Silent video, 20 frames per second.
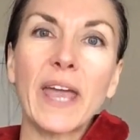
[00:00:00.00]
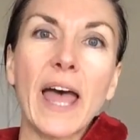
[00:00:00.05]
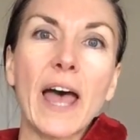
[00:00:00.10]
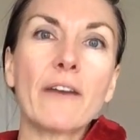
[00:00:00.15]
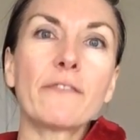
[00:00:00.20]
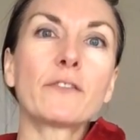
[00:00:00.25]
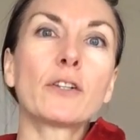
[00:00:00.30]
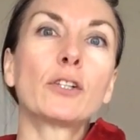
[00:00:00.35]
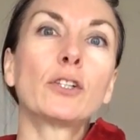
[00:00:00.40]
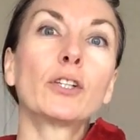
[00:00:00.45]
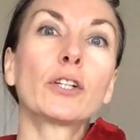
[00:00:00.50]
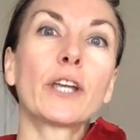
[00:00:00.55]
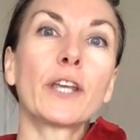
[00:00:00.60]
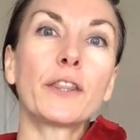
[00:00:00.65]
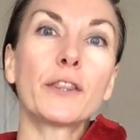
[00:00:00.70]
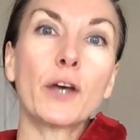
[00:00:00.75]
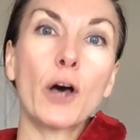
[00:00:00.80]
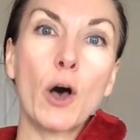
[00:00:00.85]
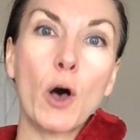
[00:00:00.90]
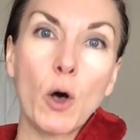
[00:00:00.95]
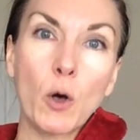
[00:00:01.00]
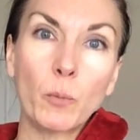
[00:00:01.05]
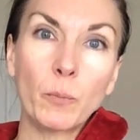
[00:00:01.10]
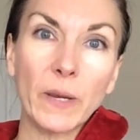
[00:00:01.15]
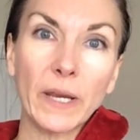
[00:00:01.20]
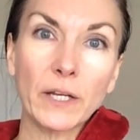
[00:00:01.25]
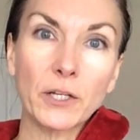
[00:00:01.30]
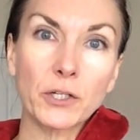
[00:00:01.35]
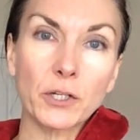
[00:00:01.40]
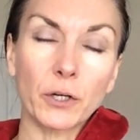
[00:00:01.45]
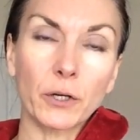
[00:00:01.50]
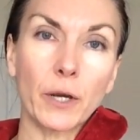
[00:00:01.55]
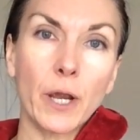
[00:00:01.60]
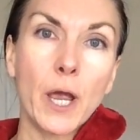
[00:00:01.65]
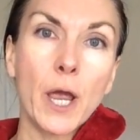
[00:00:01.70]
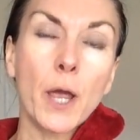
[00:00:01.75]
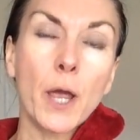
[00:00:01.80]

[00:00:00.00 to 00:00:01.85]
have to look at the whole picture,